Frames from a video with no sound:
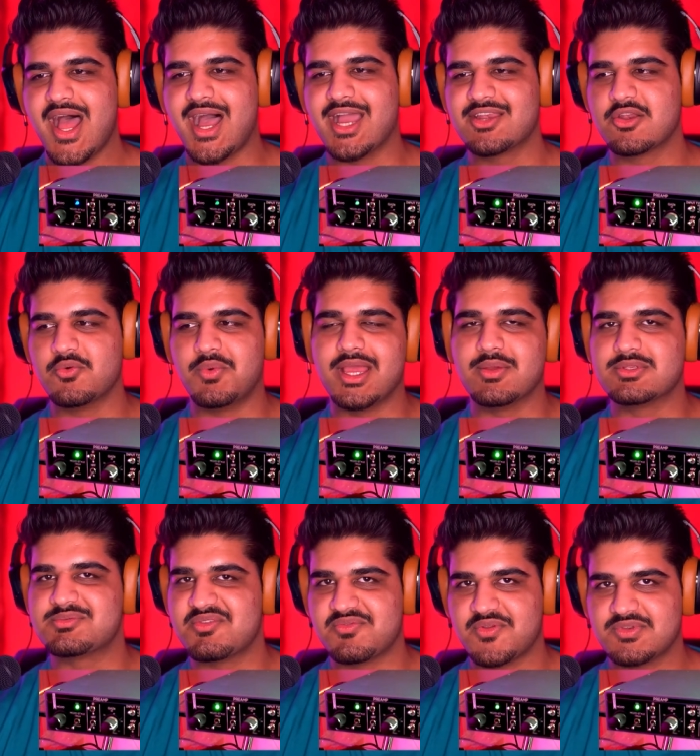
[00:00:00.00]
I don't know why you would
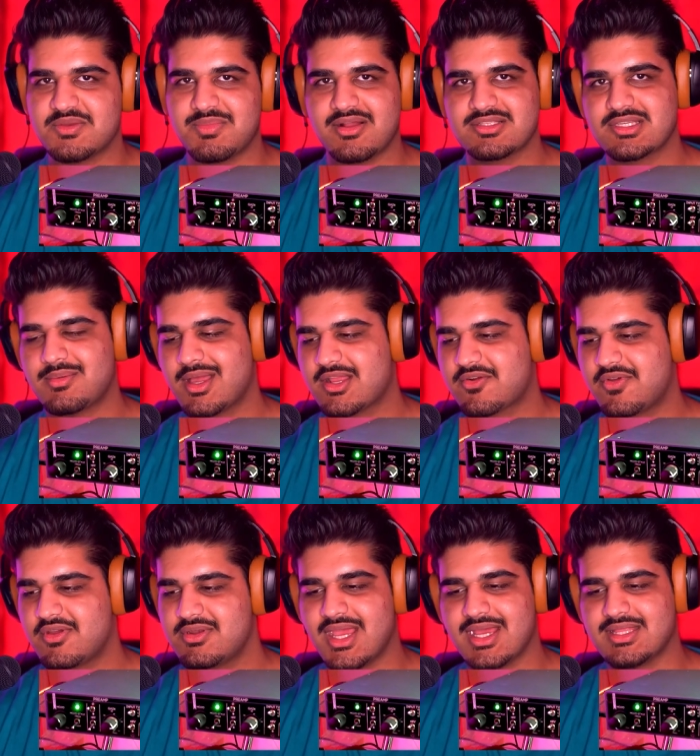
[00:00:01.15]
spend £15 on a
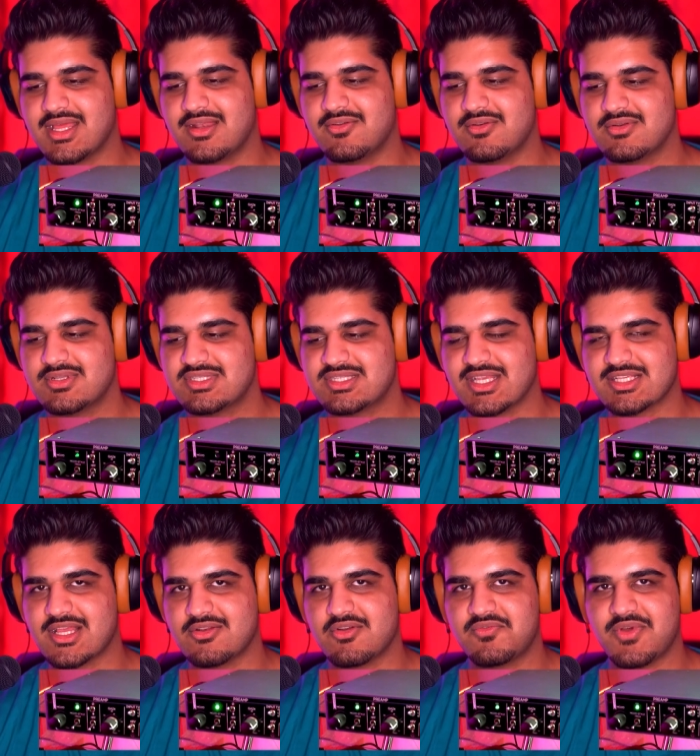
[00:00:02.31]
microphone, and then
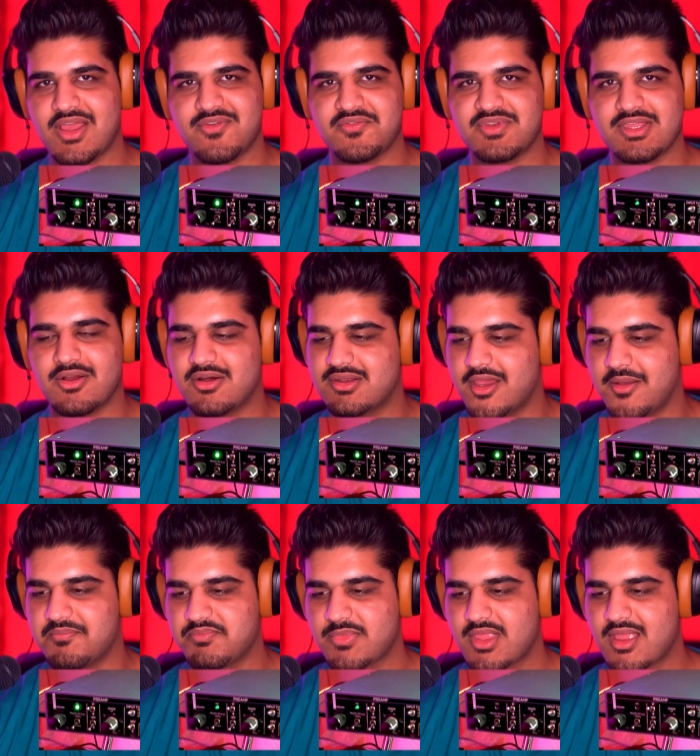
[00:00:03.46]
550 on
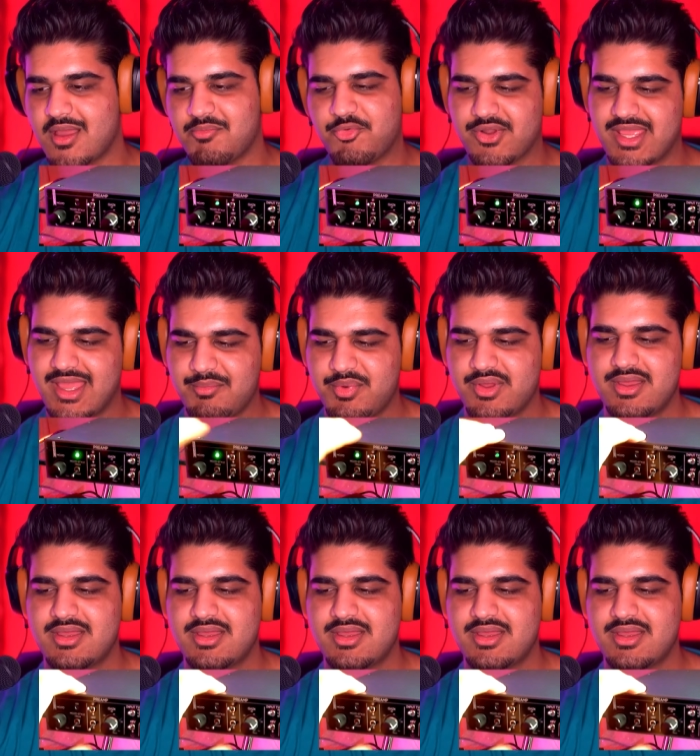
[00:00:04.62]
a preamp.